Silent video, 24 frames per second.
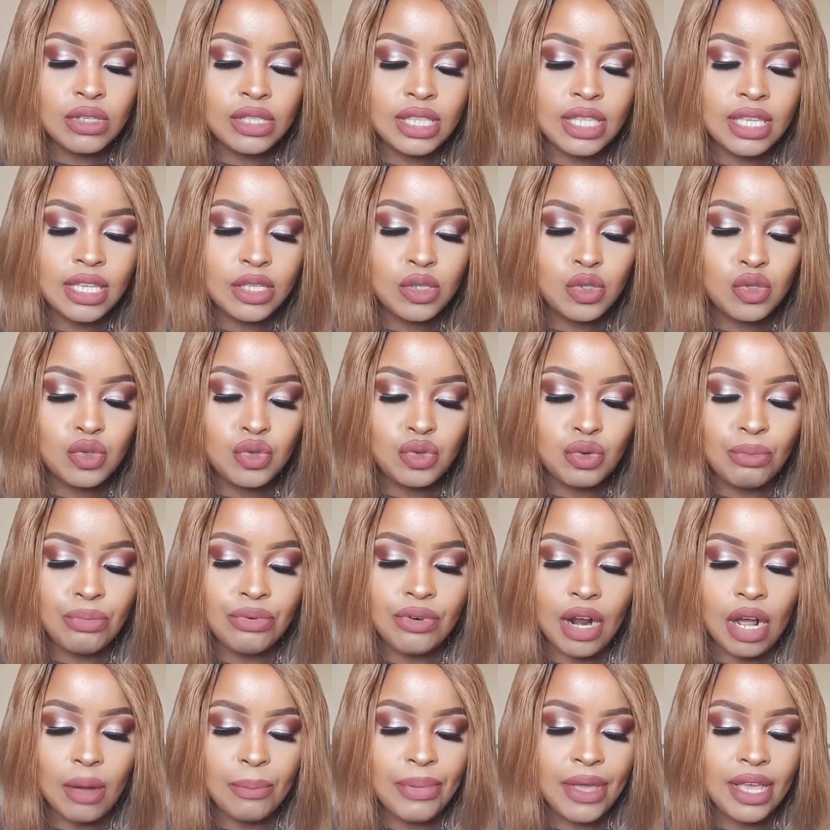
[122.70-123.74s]
these 2
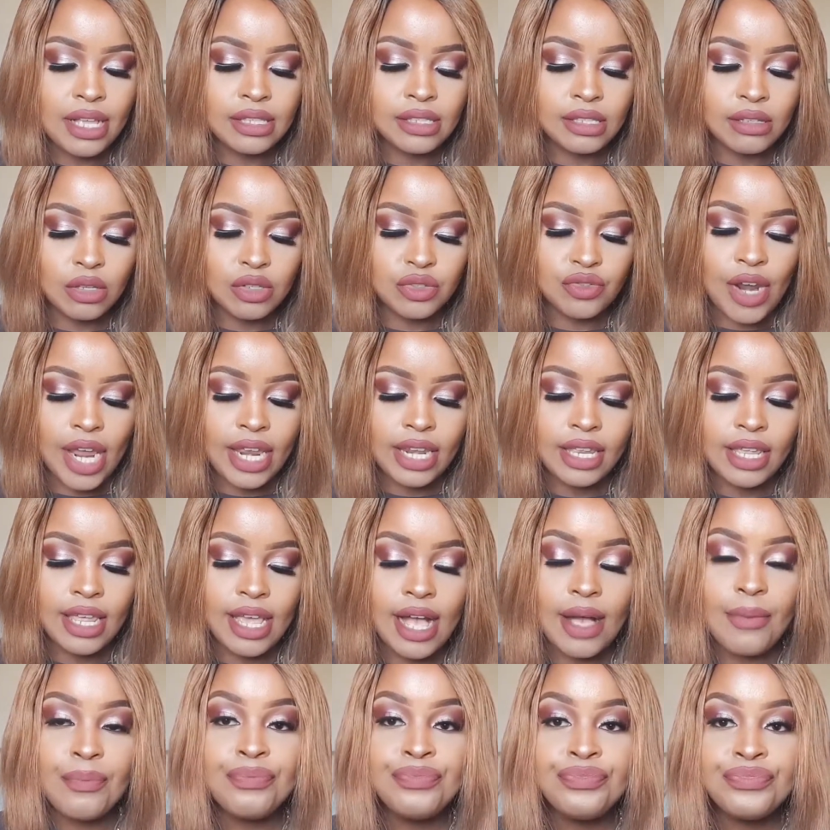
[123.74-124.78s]
brow pencils right
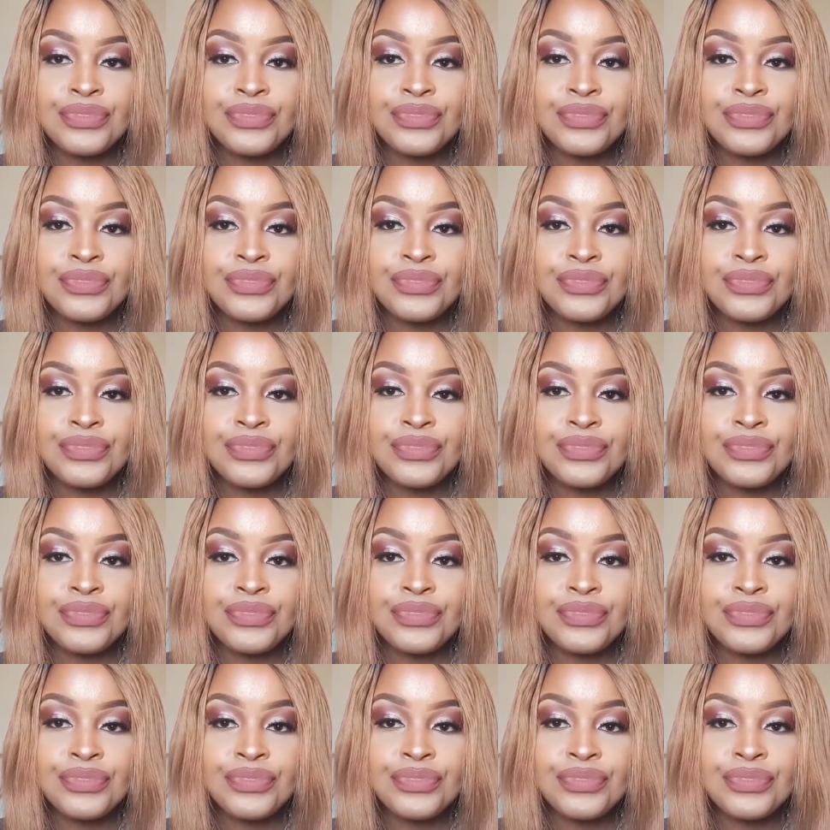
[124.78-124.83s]
here.